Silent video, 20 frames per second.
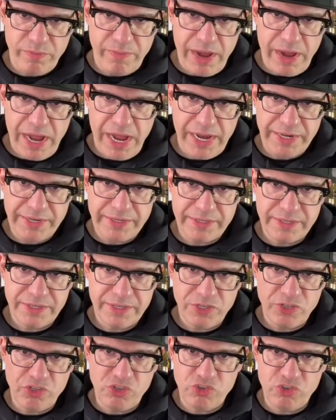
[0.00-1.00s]
gourmand.
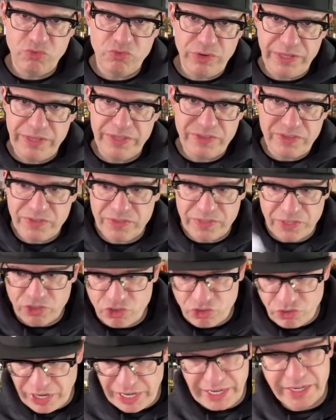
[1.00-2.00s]
This is a
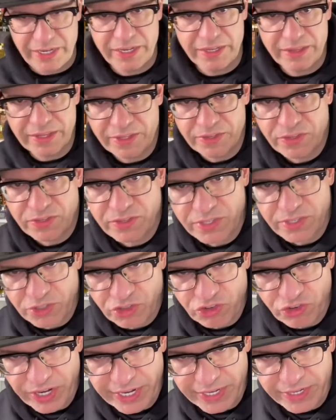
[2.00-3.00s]
drink. This is
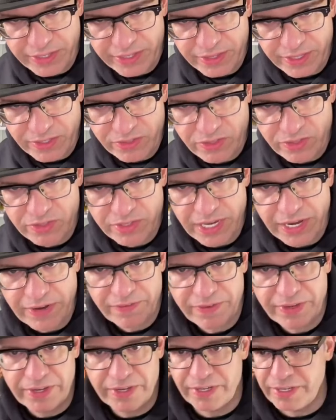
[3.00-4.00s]

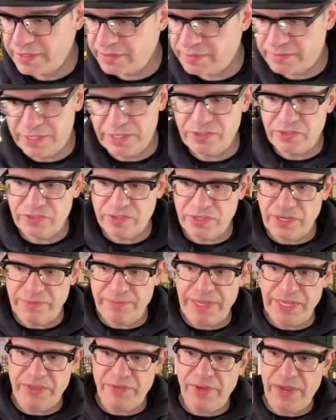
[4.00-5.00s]
gonna
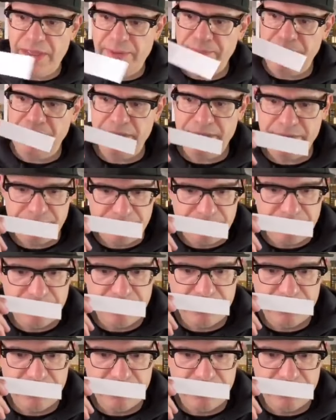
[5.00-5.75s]
make you happy.